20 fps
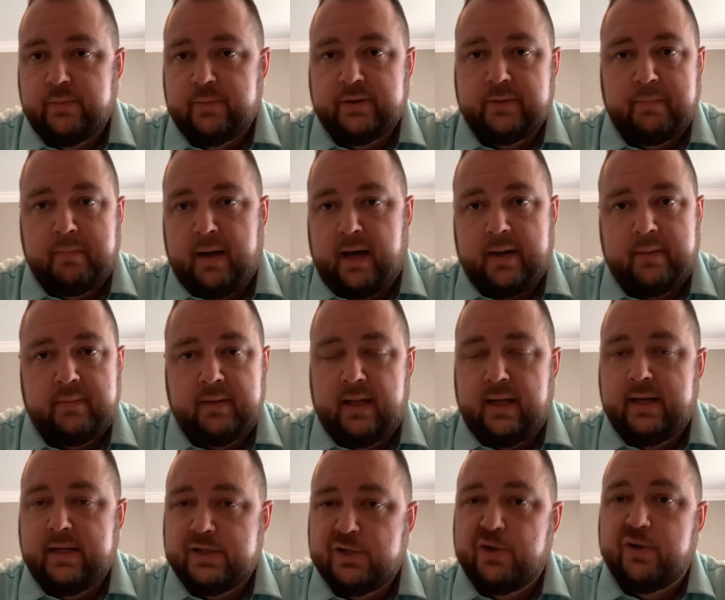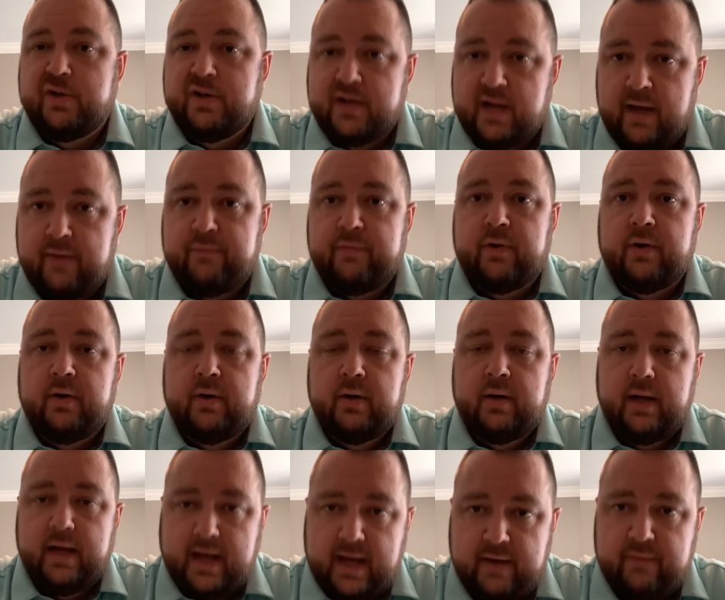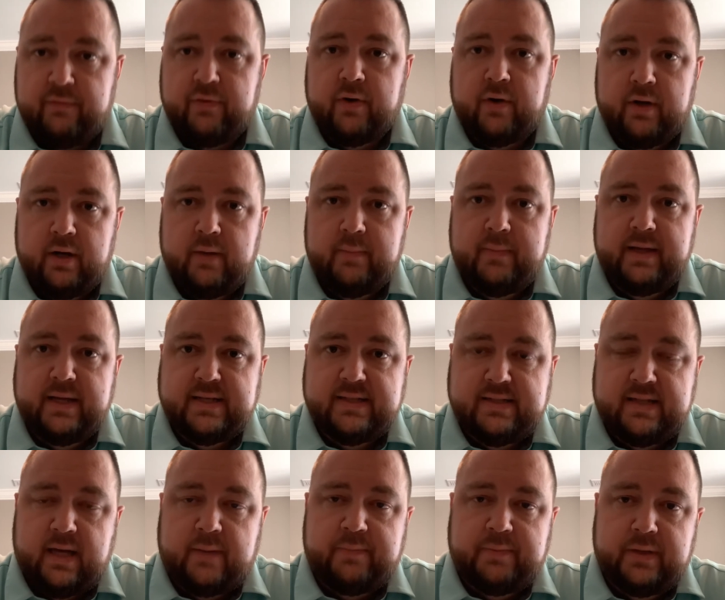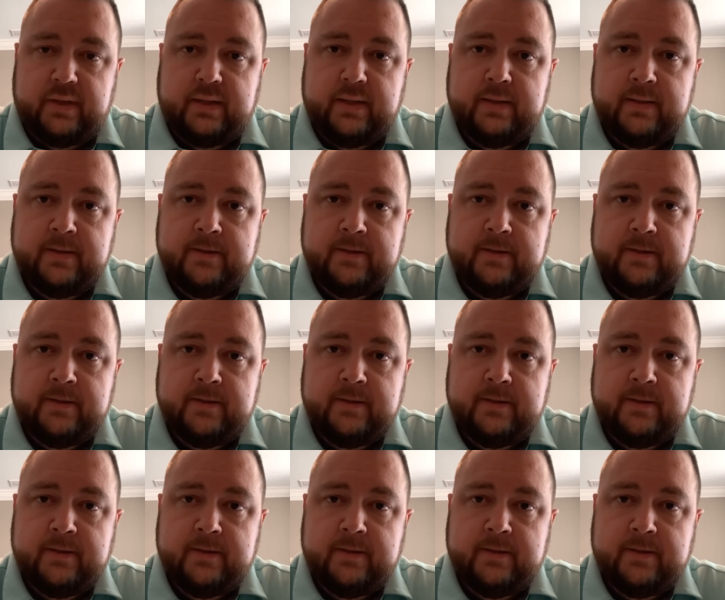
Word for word: but the bottom line is you're never ever going to be accepted.